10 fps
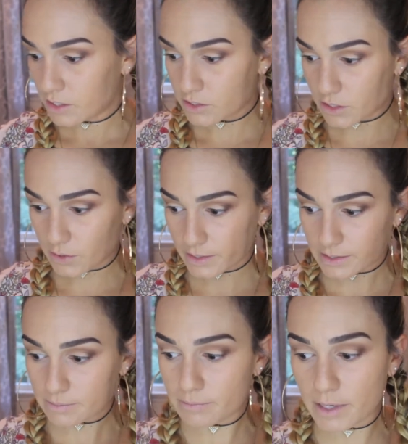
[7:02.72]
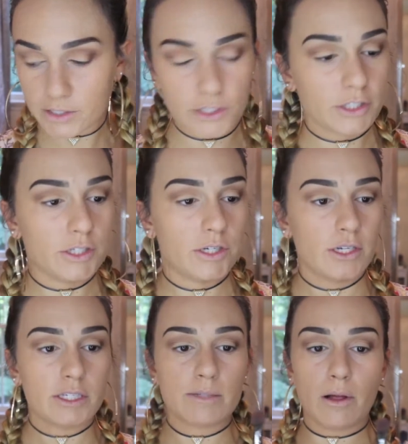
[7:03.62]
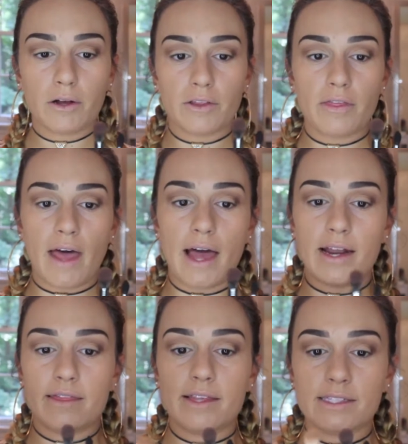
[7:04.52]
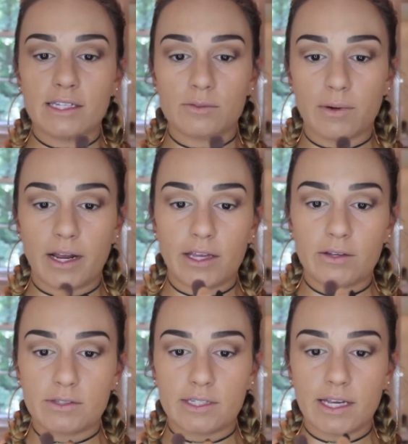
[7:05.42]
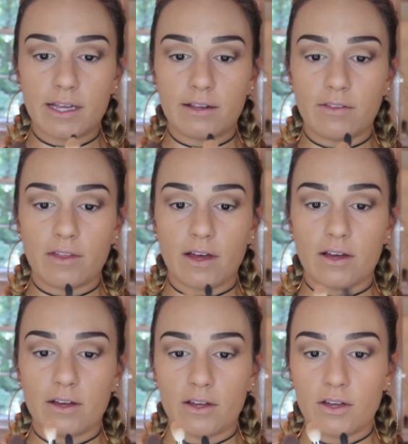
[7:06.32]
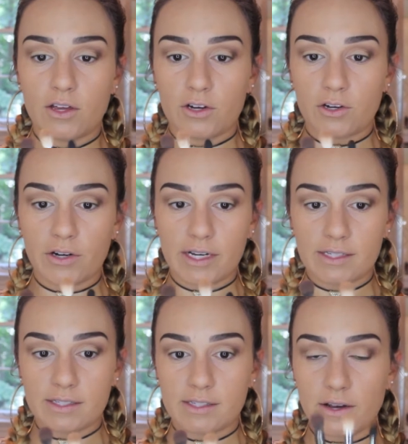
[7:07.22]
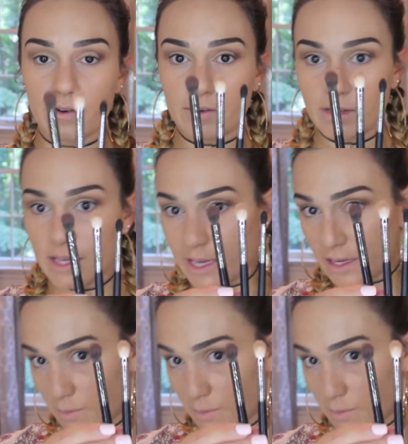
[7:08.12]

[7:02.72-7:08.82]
so it's much smaller than that, and this is what I used in the crease. So, in